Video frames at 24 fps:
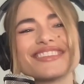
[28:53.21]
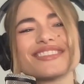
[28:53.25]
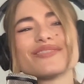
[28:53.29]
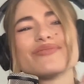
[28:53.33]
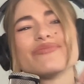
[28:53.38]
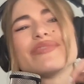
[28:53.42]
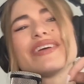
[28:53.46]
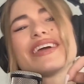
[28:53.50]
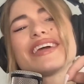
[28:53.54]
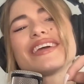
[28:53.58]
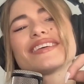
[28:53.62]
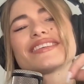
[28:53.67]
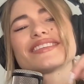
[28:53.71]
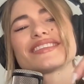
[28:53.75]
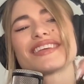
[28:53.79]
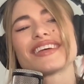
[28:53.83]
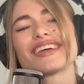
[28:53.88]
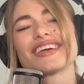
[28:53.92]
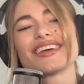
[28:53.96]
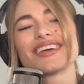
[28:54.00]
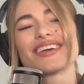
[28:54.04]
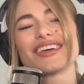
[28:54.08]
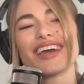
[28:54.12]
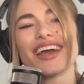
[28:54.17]

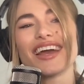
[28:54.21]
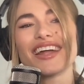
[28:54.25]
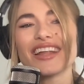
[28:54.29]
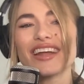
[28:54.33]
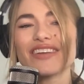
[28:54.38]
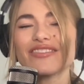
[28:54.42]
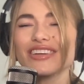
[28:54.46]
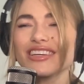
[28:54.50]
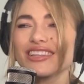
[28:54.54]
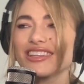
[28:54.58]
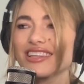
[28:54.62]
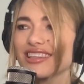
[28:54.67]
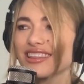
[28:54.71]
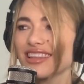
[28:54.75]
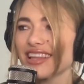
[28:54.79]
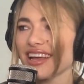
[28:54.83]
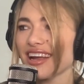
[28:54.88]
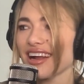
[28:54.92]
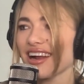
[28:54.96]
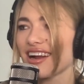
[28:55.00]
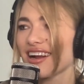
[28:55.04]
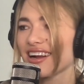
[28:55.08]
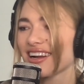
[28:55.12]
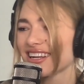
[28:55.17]
amazing. And everything
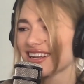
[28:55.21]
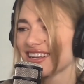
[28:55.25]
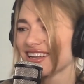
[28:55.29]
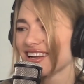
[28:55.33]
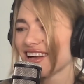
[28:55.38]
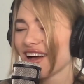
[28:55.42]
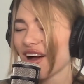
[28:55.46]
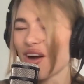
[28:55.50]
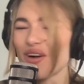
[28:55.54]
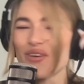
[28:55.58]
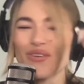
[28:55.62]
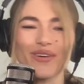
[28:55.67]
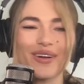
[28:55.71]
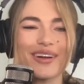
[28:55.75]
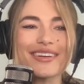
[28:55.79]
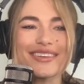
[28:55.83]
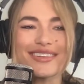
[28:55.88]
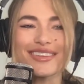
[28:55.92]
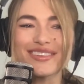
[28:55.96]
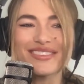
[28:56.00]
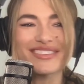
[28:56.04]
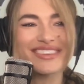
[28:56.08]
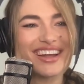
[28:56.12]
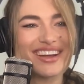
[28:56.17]
there, a word
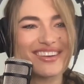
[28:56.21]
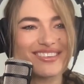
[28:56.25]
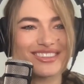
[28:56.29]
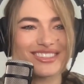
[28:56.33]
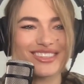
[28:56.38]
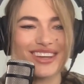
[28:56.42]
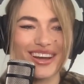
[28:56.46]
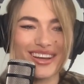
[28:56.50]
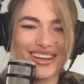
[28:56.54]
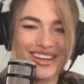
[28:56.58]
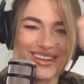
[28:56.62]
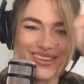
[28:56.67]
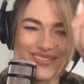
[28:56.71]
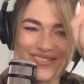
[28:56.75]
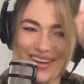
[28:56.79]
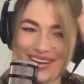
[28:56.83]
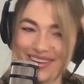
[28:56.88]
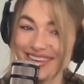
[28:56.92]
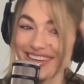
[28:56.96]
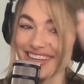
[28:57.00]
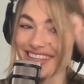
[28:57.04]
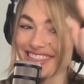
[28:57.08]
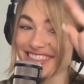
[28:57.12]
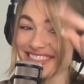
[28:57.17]
you and I were talking
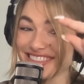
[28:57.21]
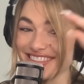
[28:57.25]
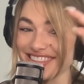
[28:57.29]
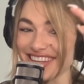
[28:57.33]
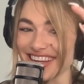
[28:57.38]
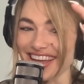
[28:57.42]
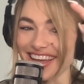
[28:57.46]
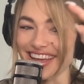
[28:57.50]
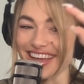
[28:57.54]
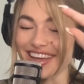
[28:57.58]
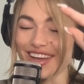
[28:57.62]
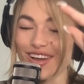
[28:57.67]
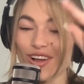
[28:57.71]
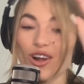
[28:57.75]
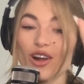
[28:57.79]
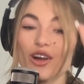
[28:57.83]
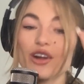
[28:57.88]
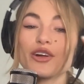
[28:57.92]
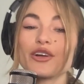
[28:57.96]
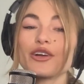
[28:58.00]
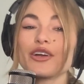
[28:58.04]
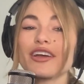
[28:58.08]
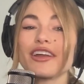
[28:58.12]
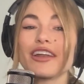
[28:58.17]
about yesterday,
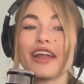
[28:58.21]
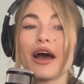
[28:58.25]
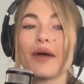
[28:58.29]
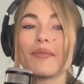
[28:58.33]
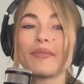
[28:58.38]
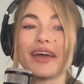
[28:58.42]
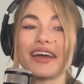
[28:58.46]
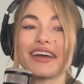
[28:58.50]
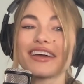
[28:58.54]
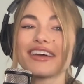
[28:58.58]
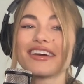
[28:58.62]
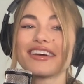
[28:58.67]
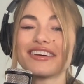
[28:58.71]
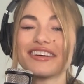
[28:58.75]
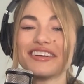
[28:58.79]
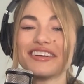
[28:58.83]
ergonomic.